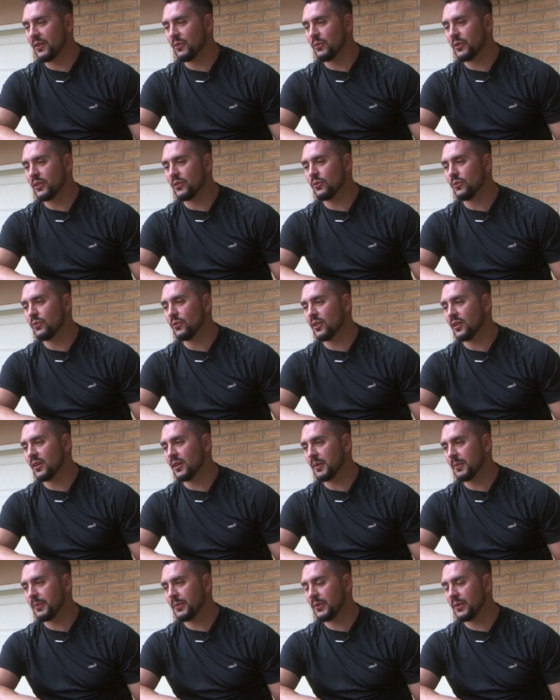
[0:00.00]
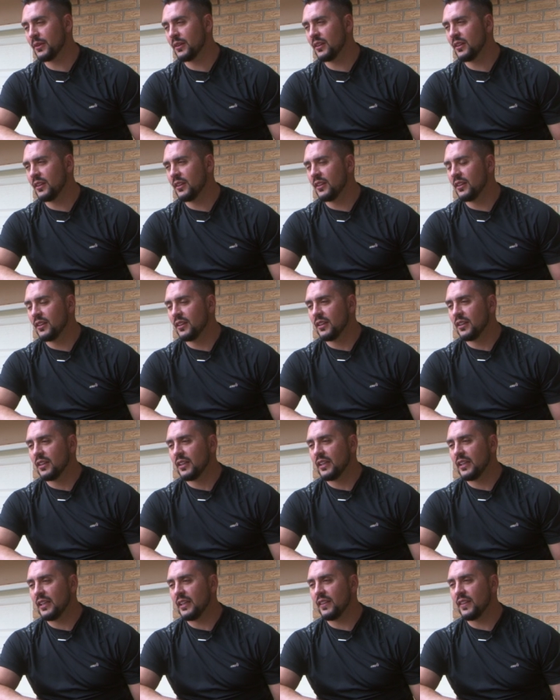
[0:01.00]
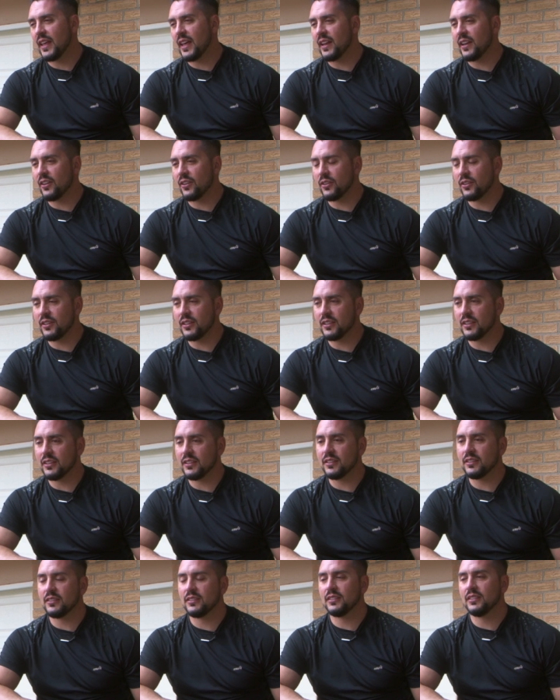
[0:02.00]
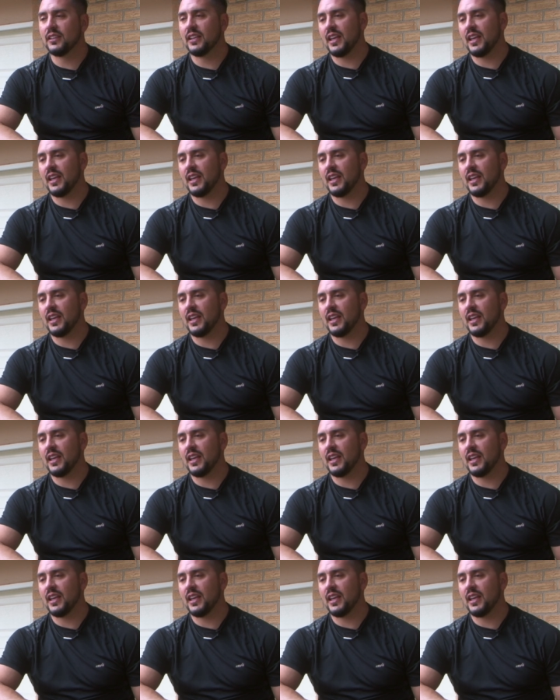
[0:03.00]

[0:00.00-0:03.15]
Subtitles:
We grew up in that area,